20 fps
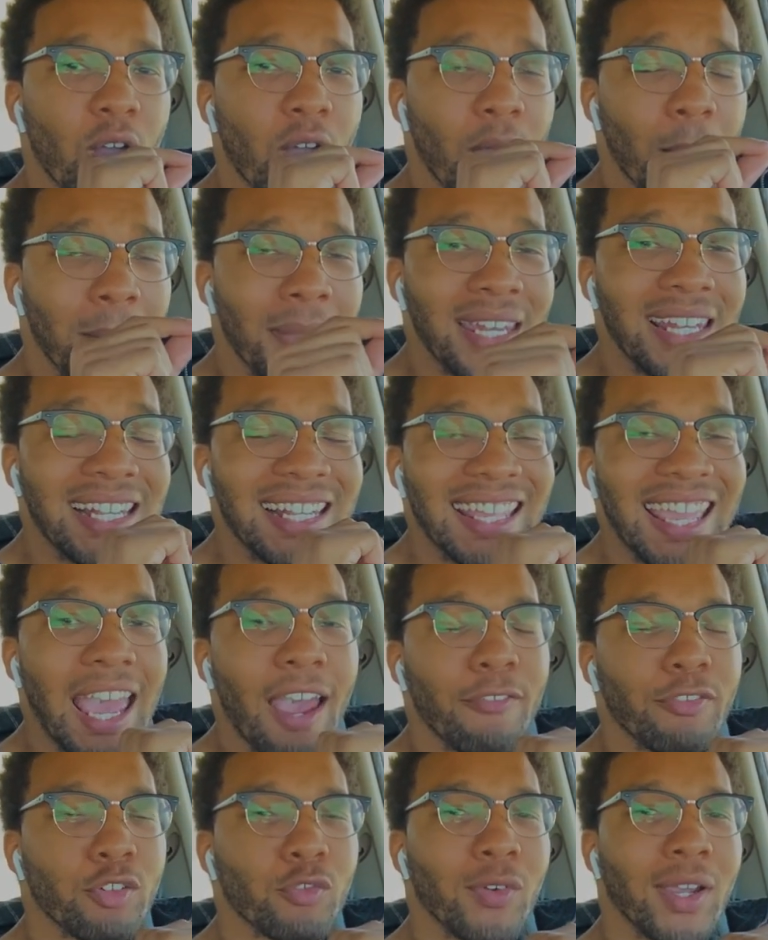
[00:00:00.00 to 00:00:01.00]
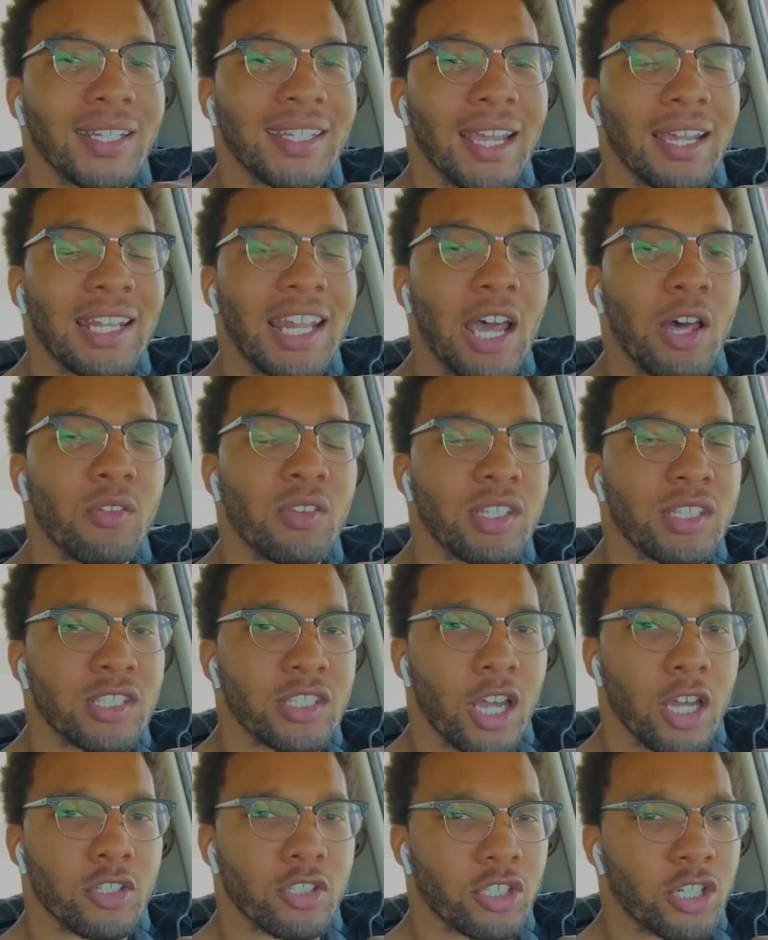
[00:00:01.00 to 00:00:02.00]
immediately after, write down how these
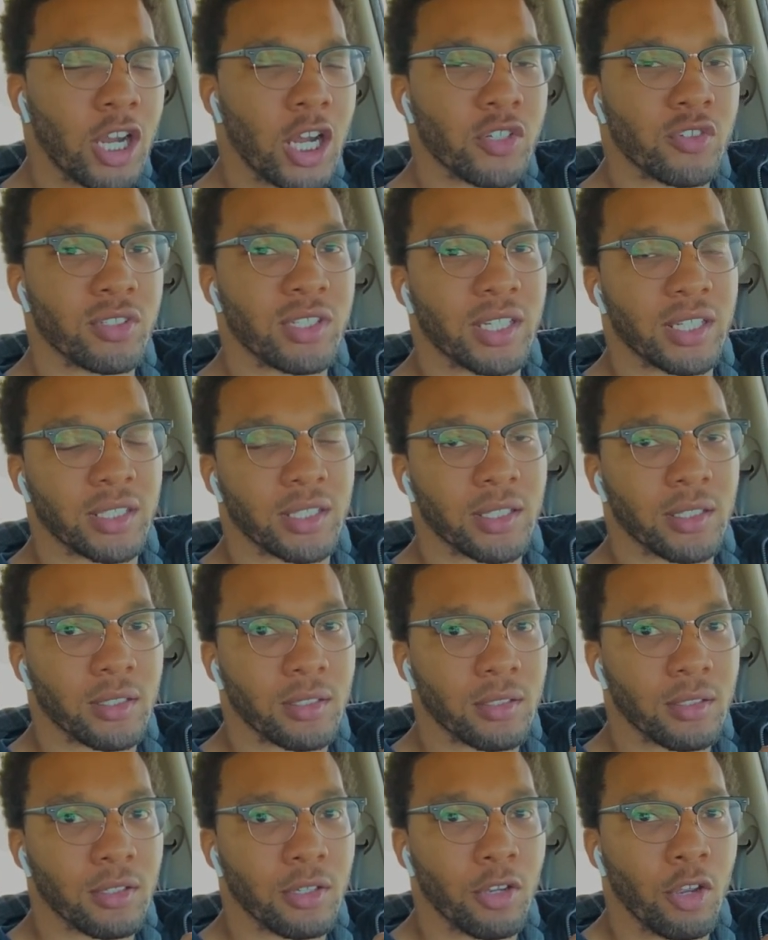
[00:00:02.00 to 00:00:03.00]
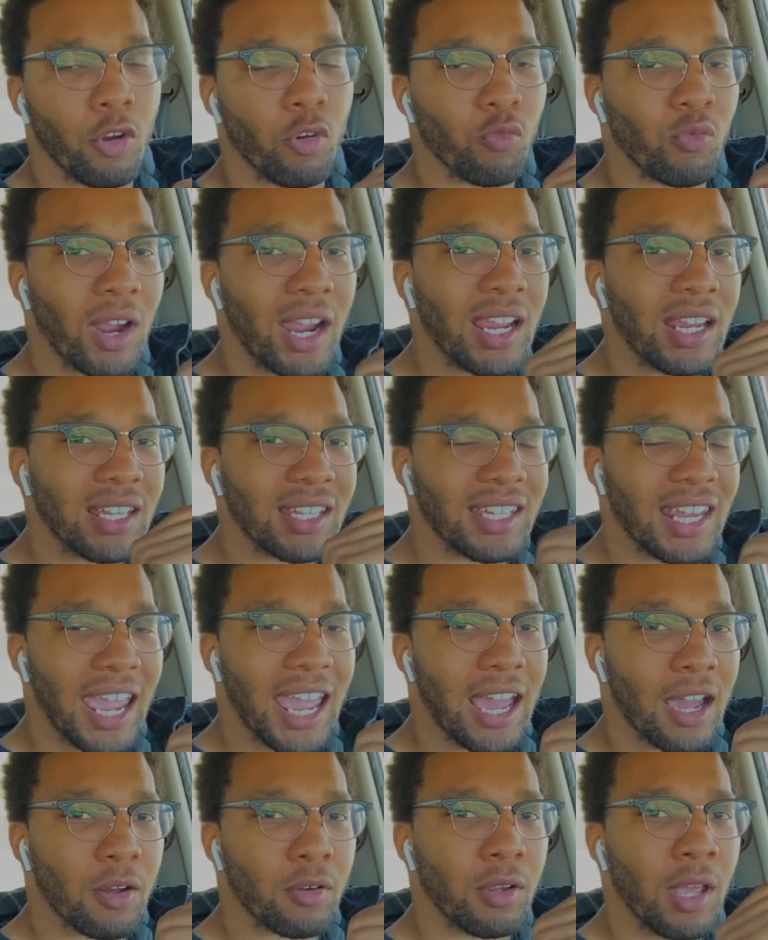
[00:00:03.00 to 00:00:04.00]
thoughts are contradictory. Write
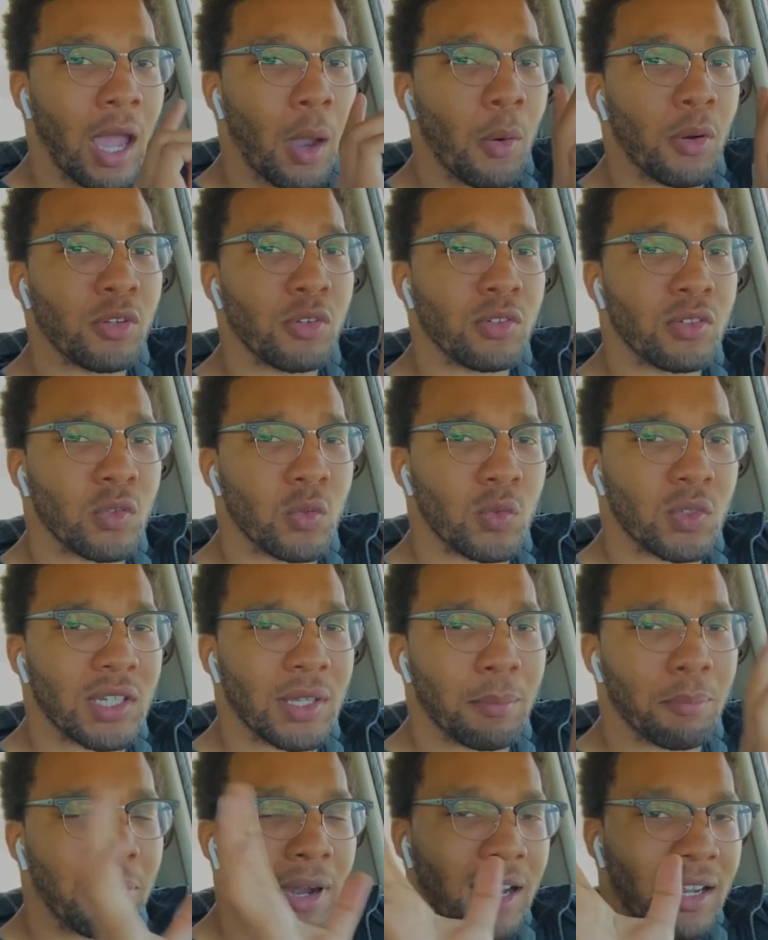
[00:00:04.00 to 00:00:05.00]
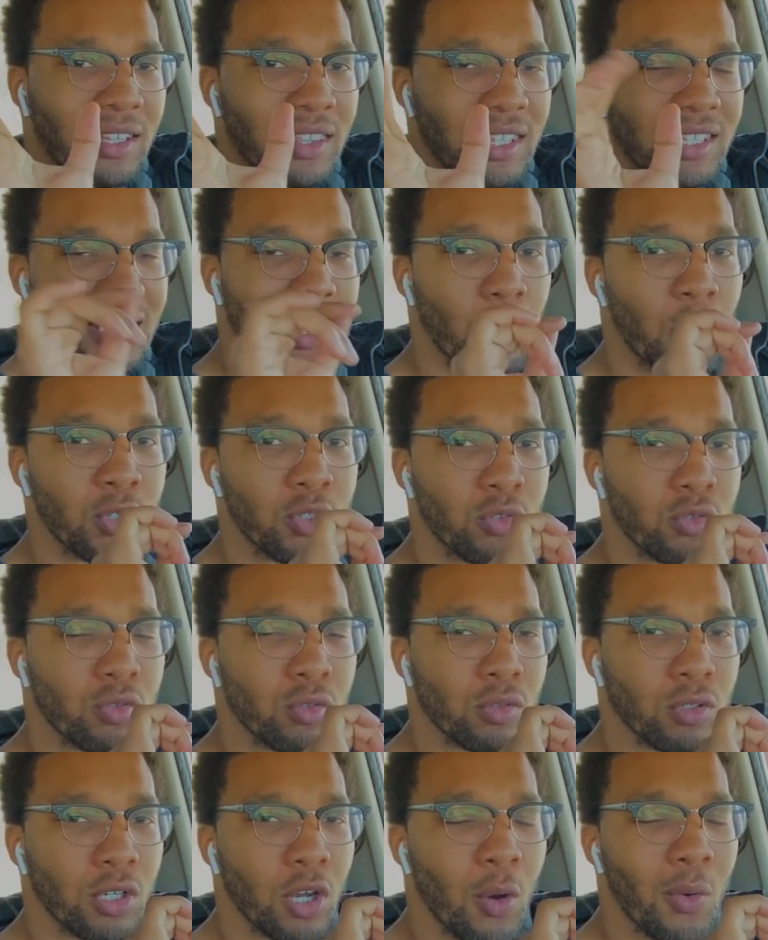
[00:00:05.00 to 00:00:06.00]
down, I want you to debunk this. I want you to
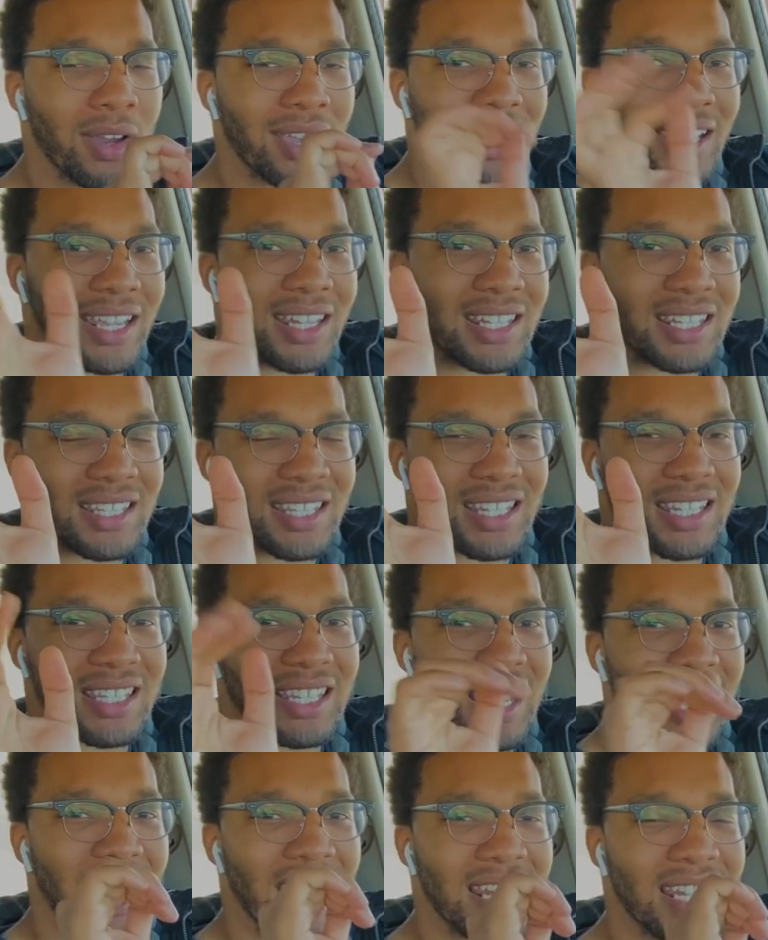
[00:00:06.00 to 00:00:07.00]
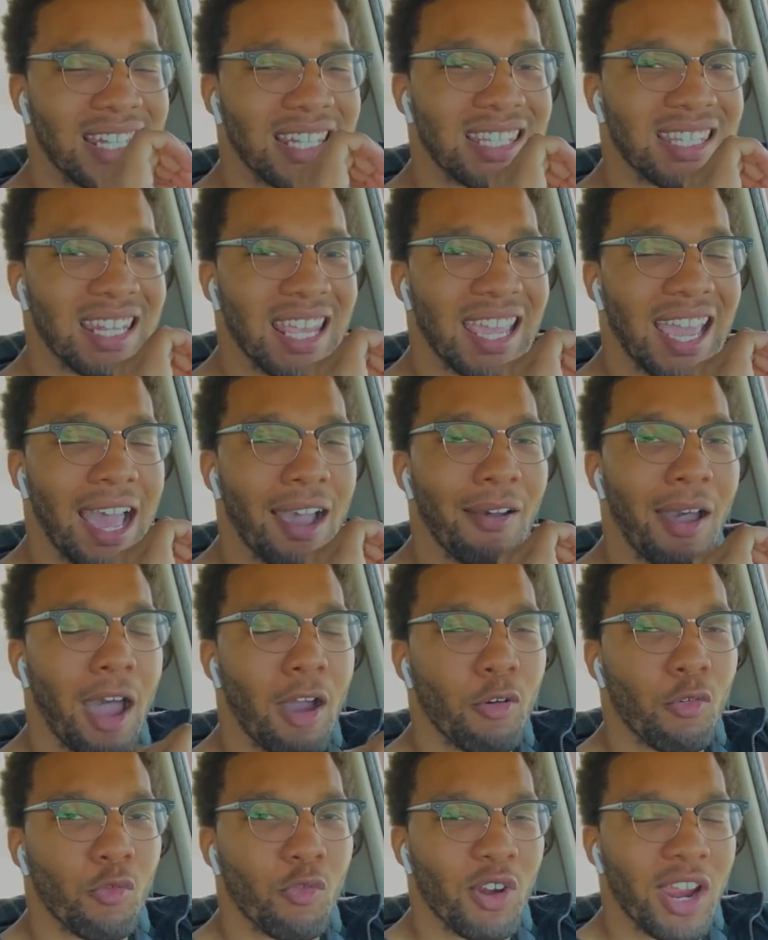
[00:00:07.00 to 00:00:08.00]
go against this and say how
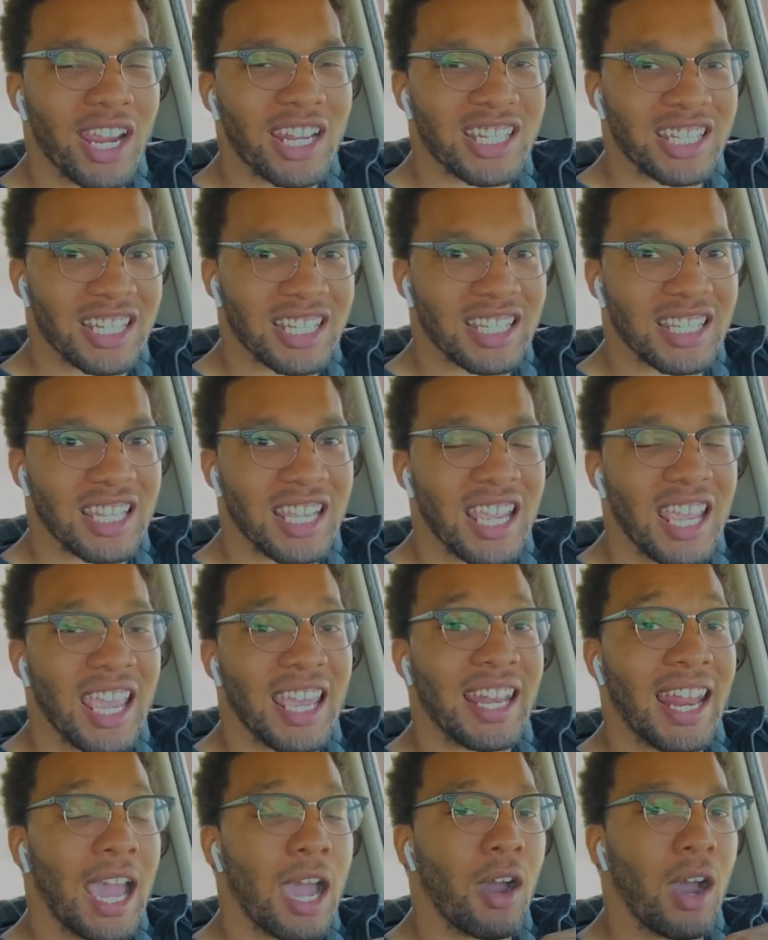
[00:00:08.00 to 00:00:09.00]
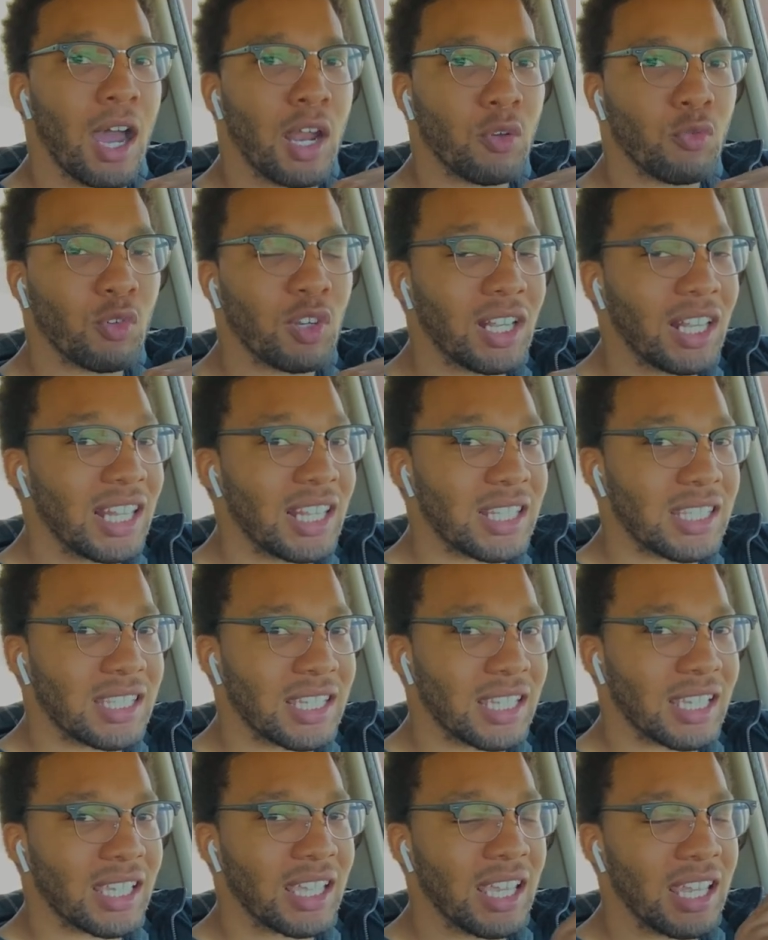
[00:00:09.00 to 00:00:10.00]
outrageous and how
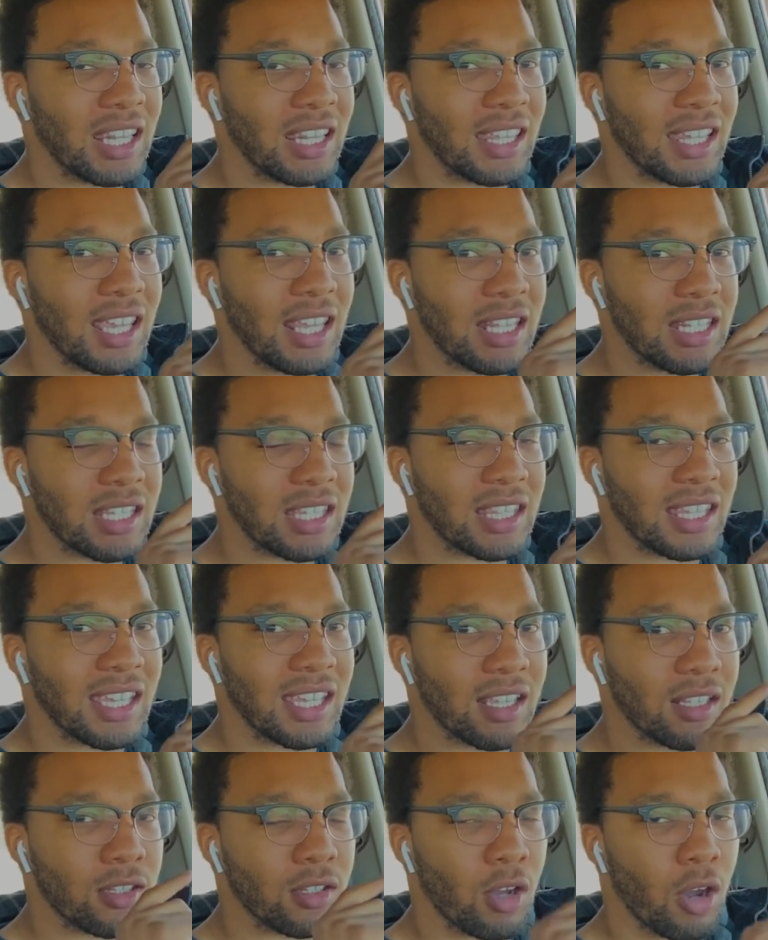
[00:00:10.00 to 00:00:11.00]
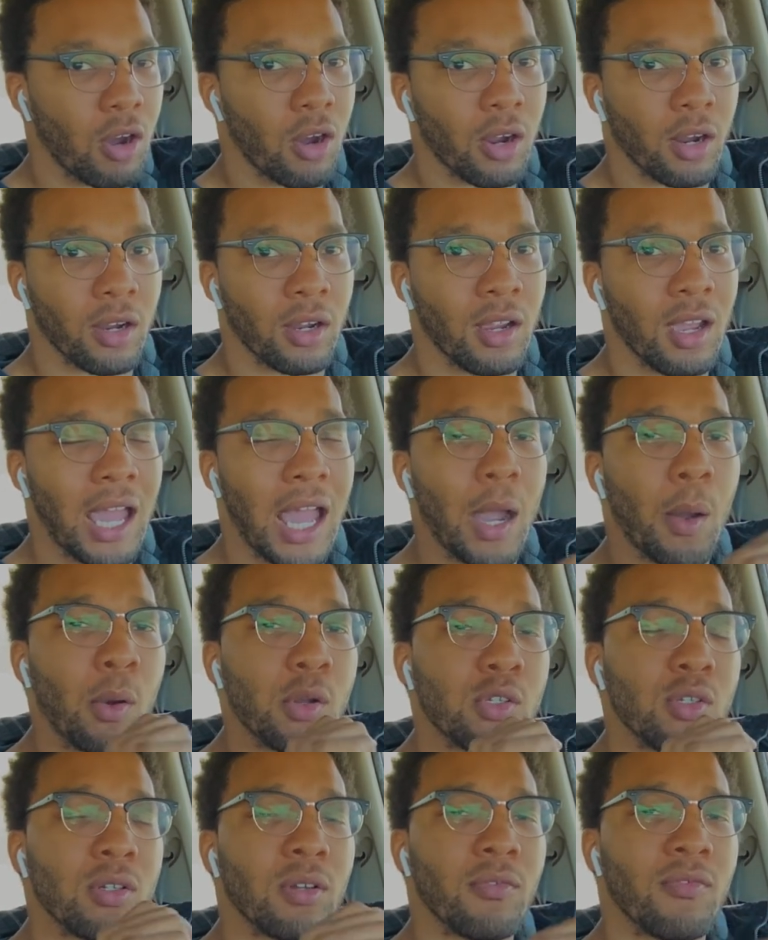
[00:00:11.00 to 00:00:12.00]
unrealistic these things are. I
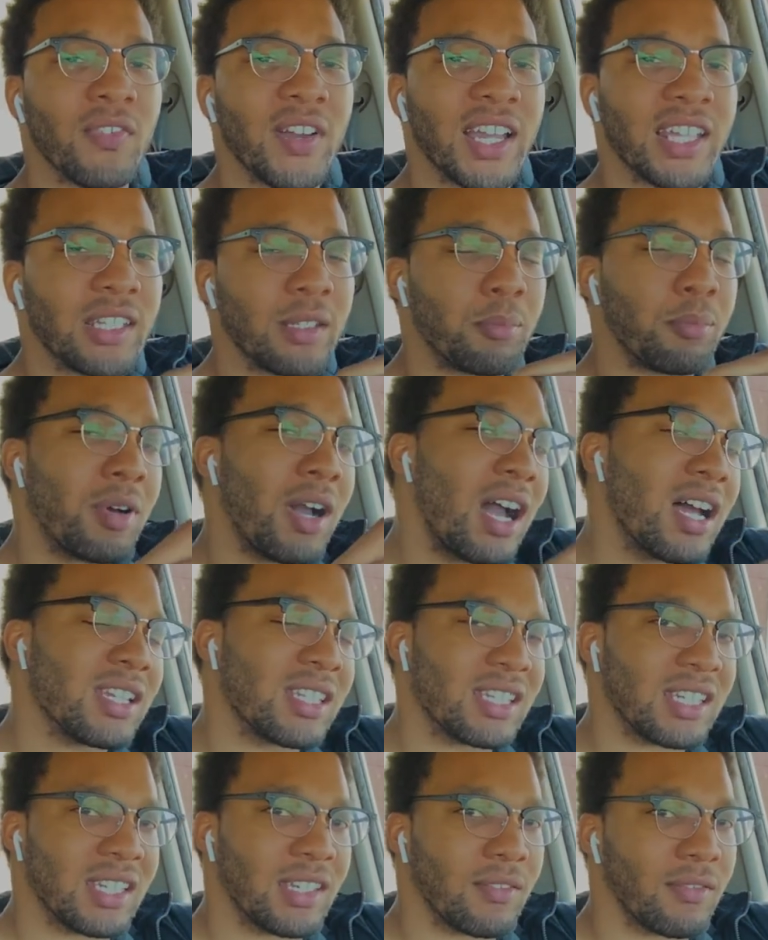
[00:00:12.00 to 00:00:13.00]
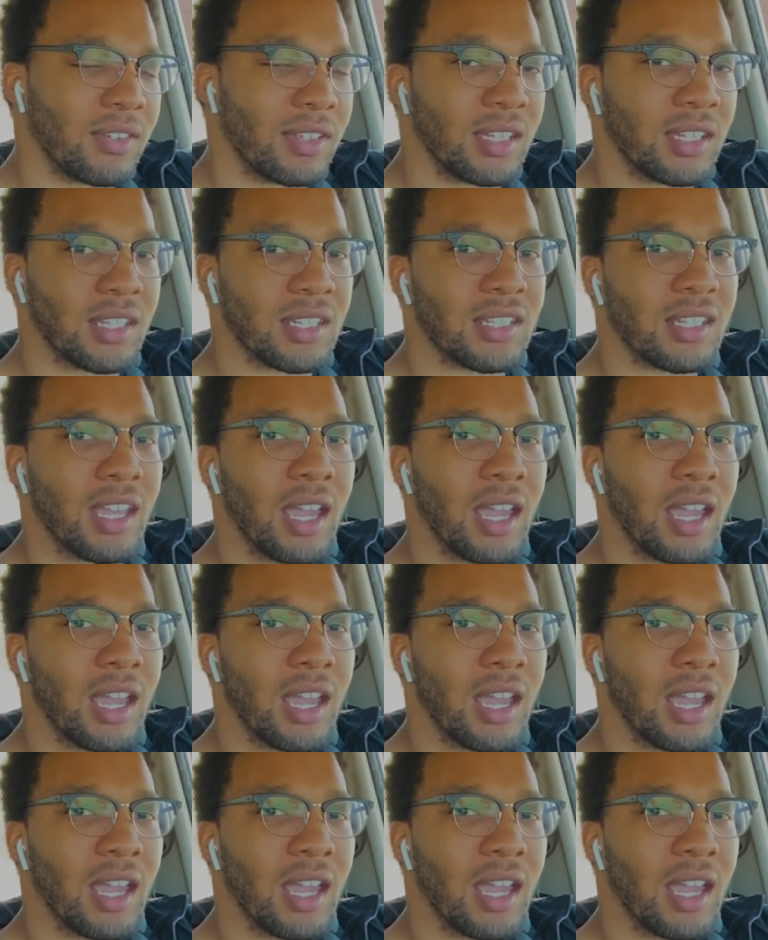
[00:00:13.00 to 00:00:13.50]
want you to find the positive in this.